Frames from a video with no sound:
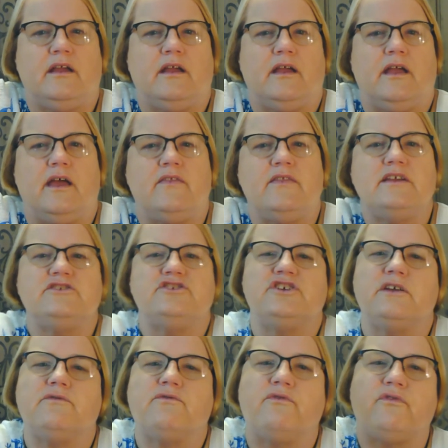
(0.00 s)
And then
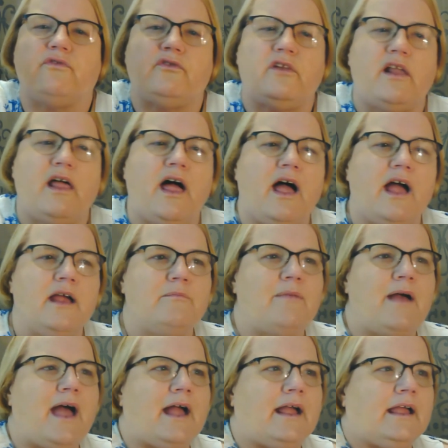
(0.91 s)
she'd fly
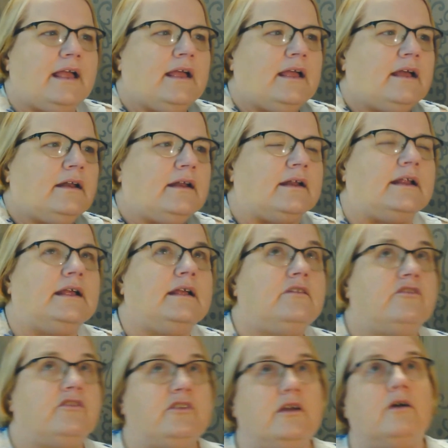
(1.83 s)
back in, and
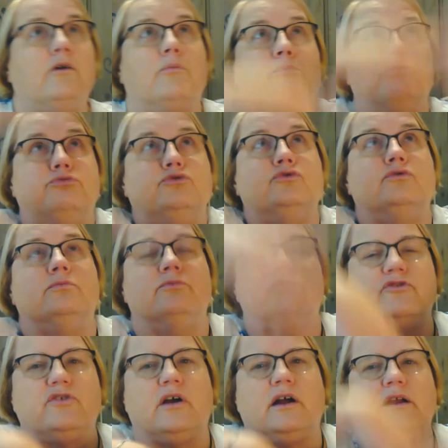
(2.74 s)
he'd still
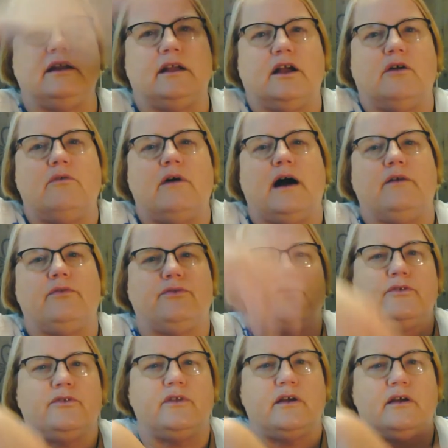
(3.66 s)
trying to go out
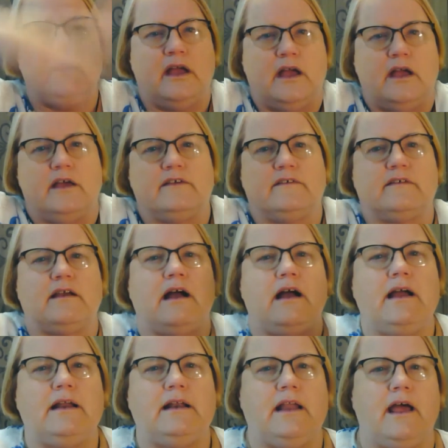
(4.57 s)
through the
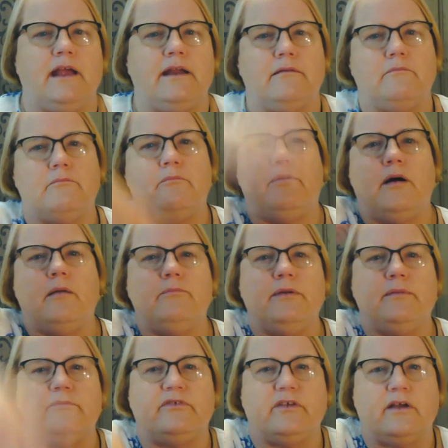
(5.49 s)
skylight and bump
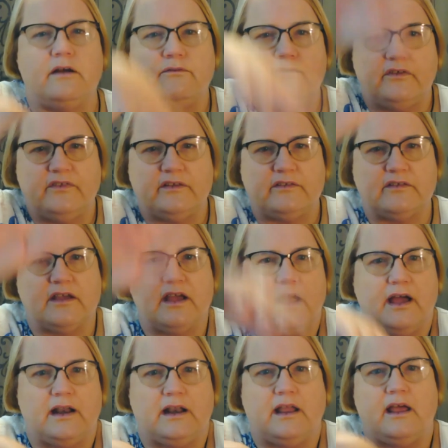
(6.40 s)
himself on the
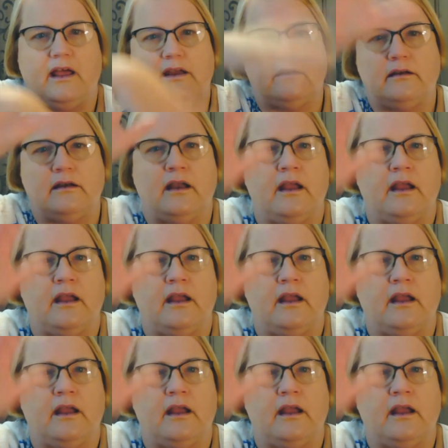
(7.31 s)
skylight